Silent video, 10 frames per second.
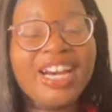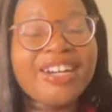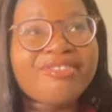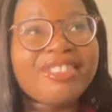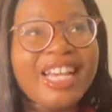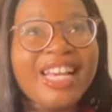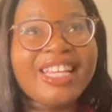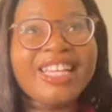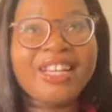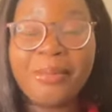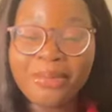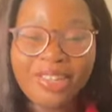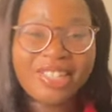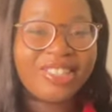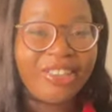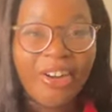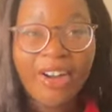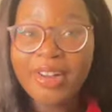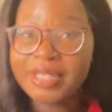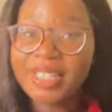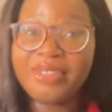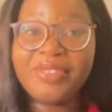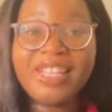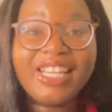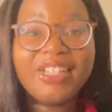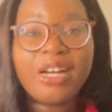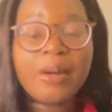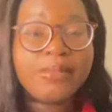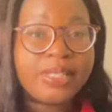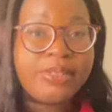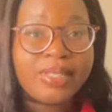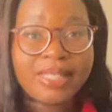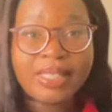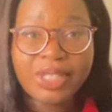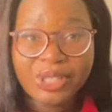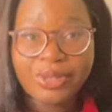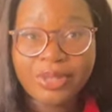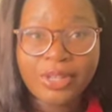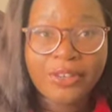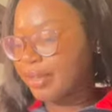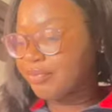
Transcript: of getting your points across, and of getting the opportunities that you deserve.